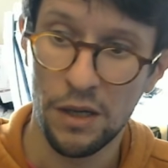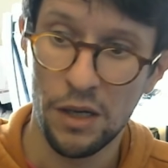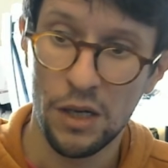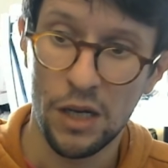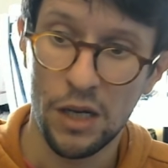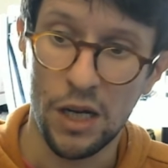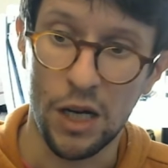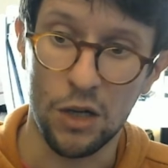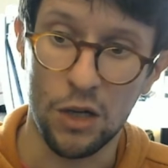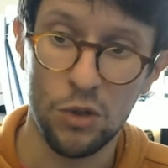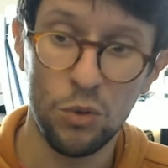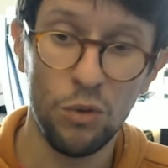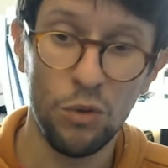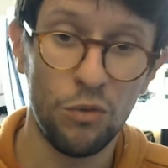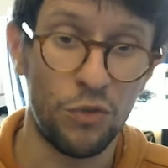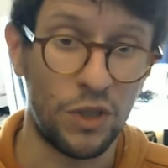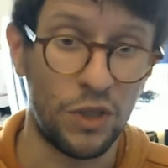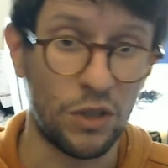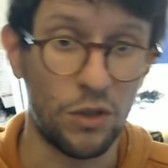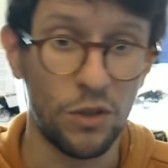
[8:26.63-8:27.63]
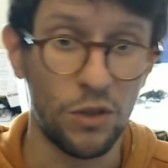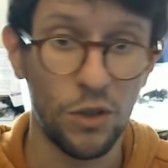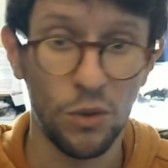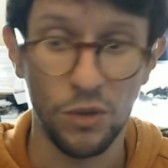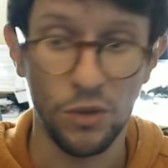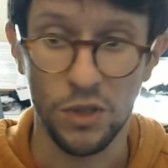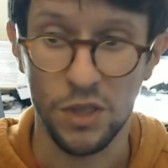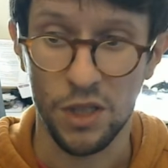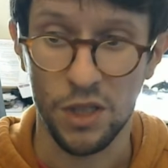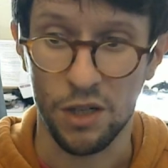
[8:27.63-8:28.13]
A cool thing to
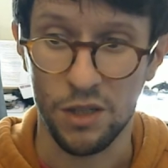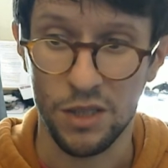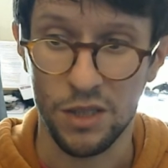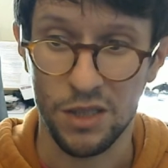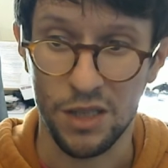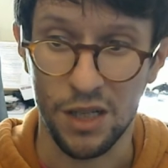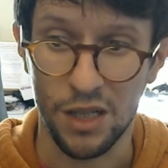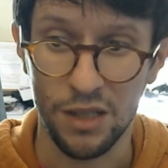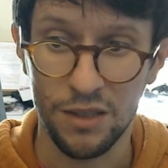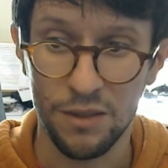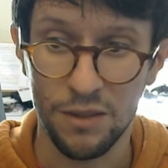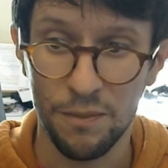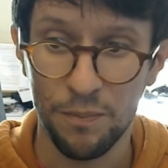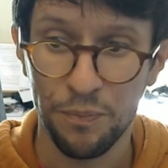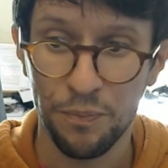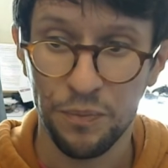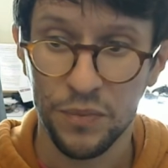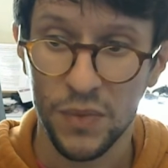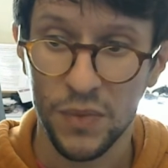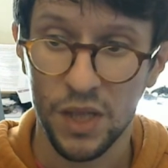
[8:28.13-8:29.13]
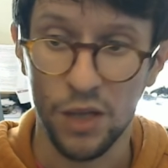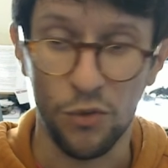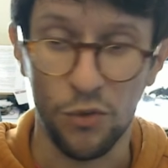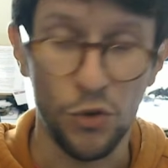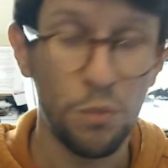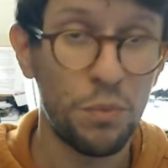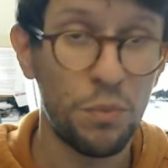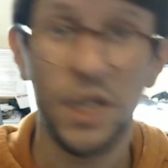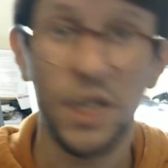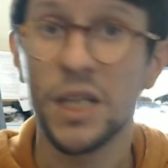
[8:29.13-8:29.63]
notice here is that if you
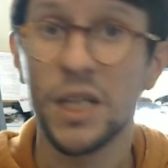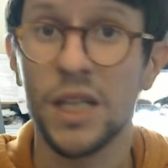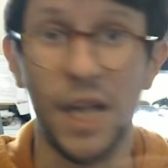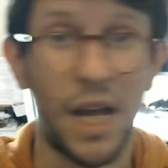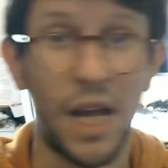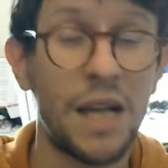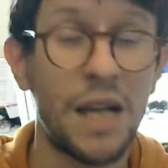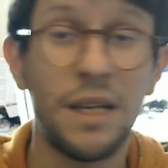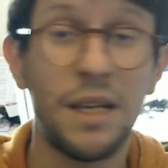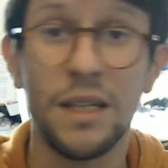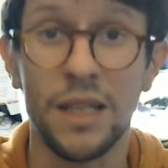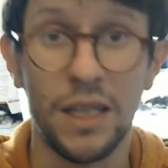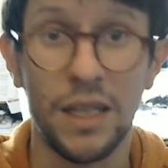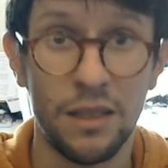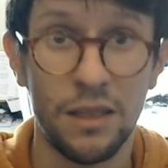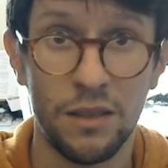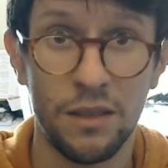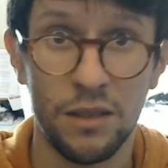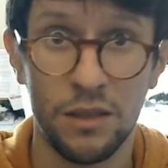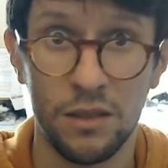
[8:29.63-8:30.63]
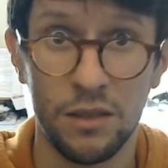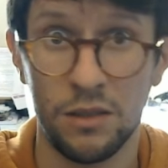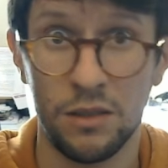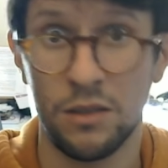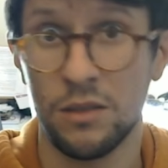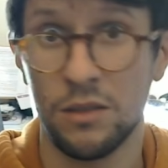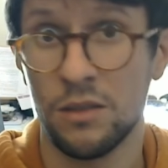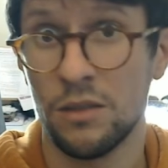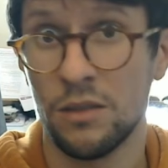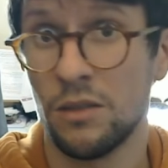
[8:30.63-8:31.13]
pick any
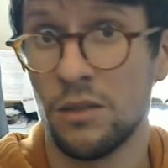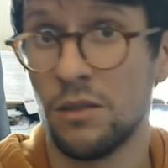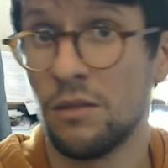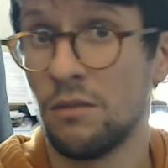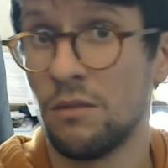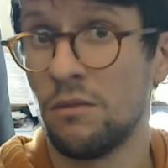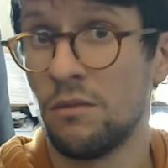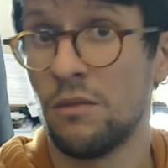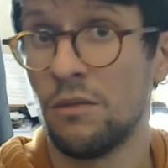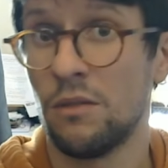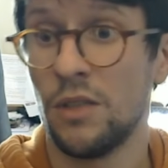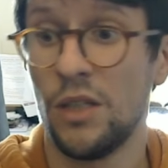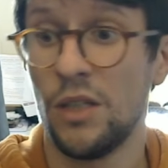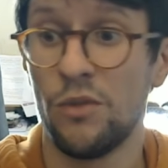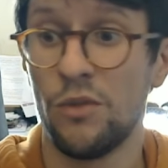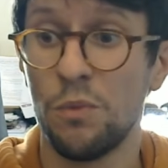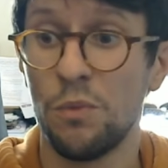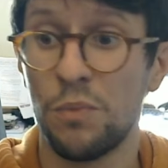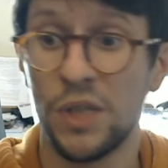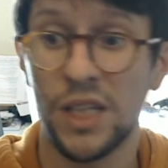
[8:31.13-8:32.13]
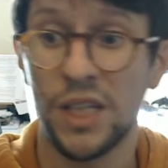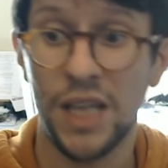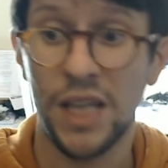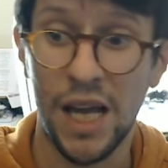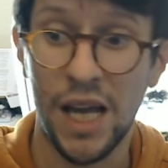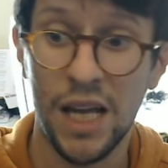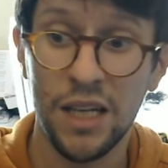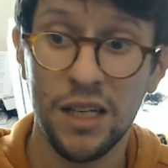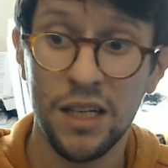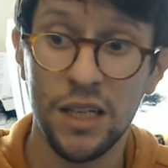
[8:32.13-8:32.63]

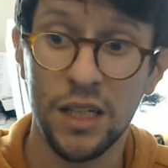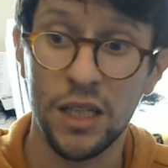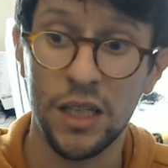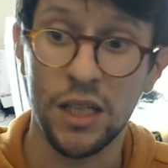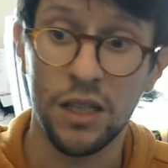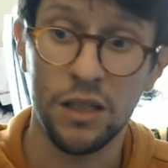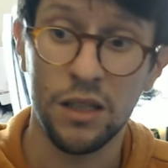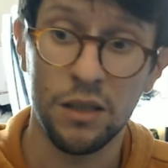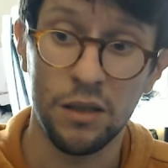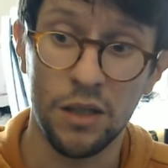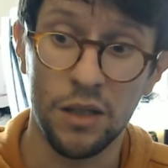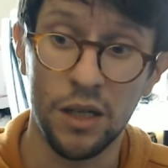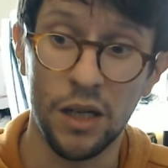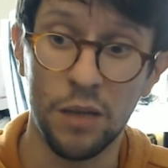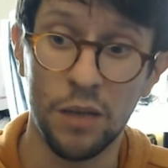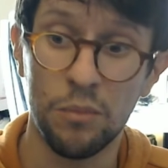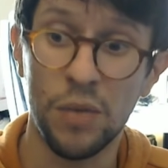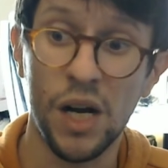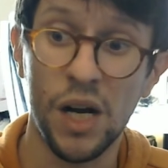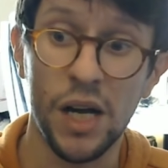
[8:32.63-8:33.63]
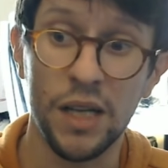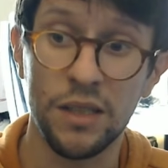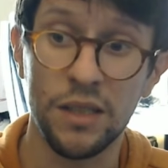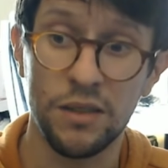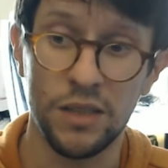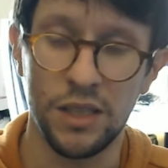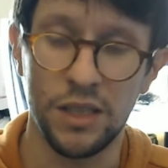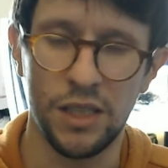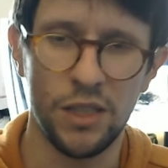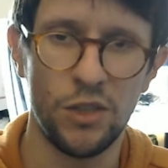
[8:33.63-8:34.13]

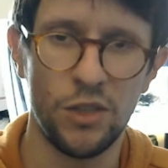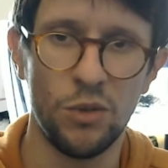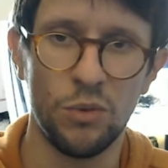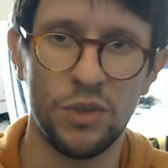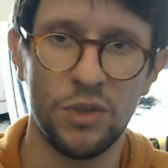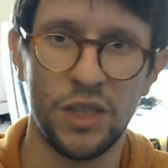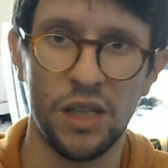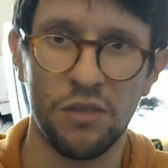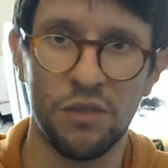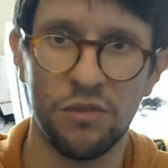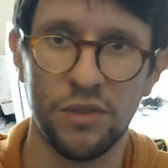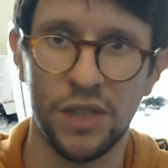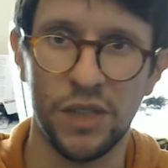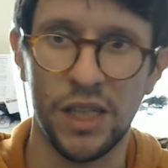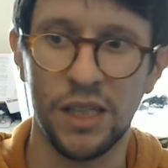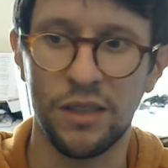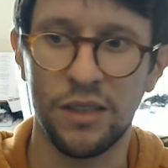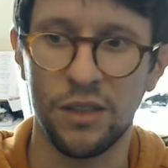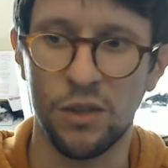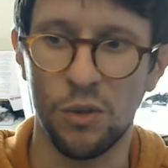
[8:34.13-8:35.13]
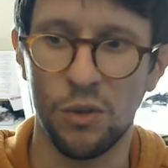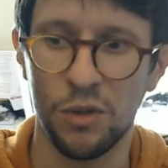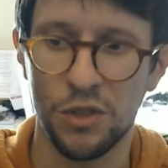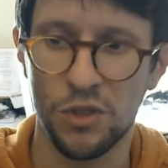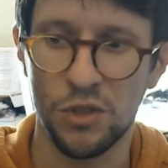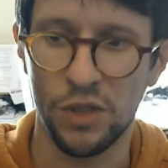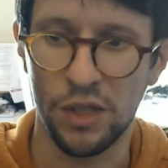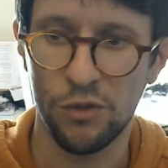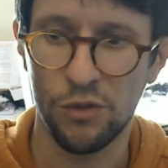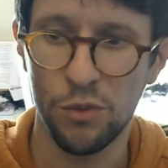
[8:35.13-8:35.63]
byte in a UTF-8 encoded
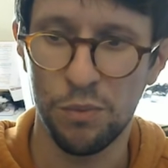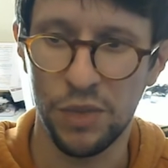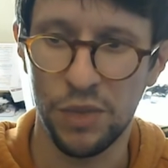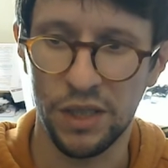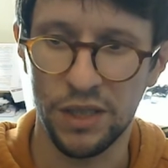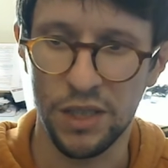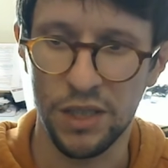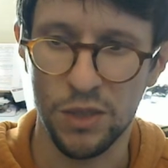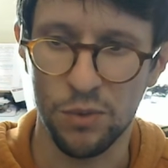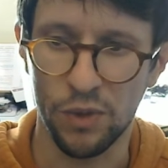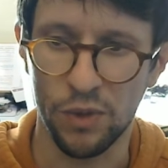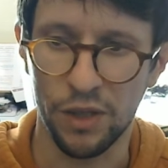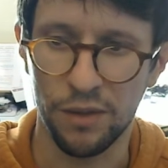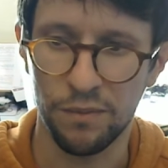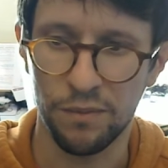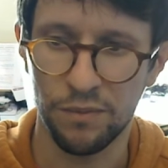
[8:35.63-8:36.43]
string, if you pick this one